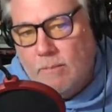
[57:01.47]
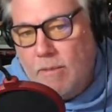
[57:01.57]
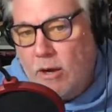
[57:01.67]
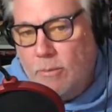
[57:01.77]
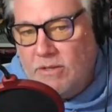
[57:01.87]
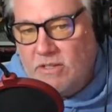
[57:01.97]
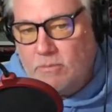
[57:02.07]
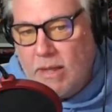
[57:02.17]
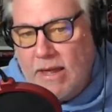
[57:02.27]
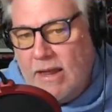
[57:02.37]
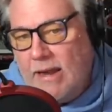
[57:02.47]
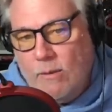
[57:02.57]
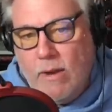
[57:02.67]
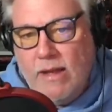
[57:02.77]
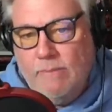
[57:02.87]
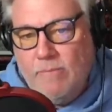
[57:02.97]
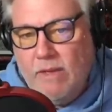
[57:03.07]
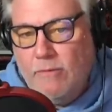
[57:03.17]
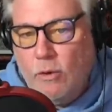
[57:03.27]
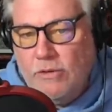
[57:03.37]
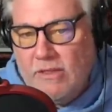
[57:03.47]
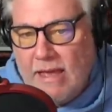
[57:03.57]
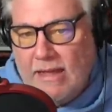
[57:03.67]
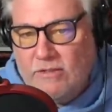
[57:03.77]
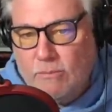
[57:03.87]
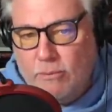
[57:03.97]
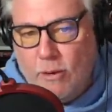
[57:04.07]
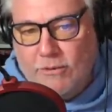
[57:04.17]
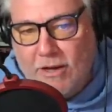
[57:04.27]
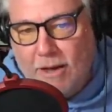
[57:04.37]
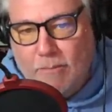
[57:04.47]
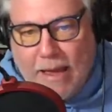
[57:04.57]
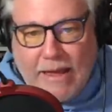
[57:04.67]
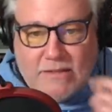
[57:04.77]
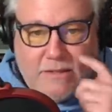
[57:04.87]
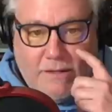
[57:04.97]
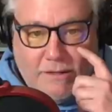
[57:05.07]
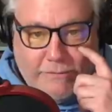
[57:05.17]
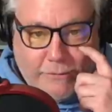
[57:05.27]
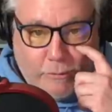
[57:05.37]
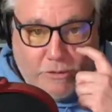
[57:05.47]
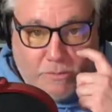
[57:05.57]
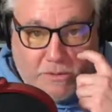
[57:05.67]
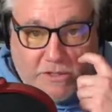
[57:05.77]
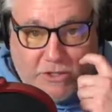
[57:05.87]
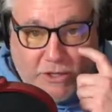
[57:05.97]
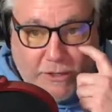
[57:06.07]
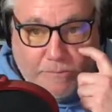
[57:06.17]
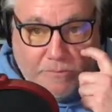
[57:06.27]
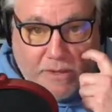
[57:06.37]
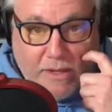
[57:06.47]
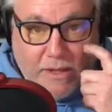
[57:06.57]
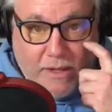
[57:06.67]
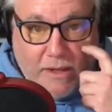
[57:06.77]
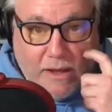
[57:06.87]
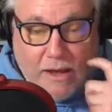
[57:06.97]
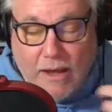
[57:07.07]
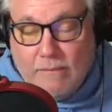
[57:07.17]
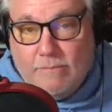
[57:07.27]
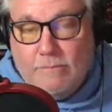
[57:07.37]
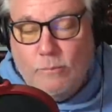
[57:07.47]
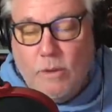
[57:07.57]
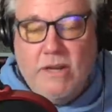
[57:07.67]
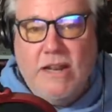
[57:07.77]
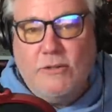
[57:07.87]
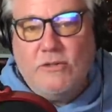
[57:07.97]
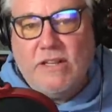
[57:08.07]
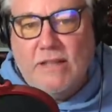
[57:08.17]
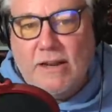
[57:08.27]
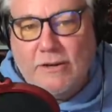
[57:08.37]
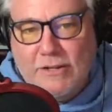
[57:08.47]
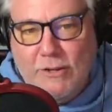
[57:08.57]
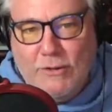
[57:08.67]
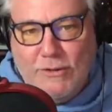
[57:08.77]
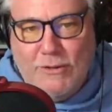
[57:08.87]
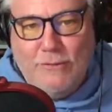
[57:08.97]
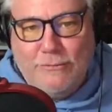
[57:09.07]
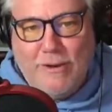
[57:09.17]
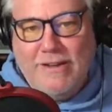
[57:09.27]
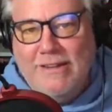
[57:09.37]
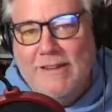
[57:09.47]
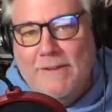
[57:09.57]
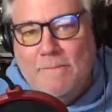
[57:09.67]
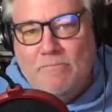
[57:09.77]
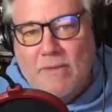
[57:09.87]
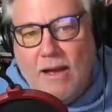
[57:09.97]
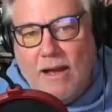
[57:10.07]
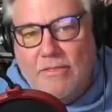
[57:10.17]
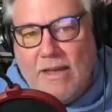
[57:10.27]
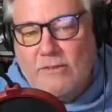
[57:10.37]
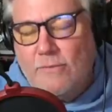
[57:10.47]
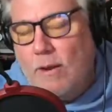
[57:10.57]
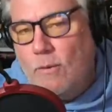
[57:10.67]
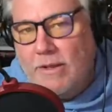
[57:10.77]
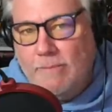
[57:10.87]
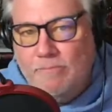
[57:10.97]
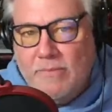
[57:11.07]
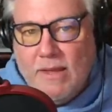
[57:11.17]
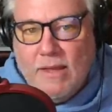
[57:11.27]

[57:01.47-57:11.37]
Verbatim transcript: Better business plan anyway, if only they had some proton packs for Christmas this year. What an interesting letter you've written. Thanks for that, William.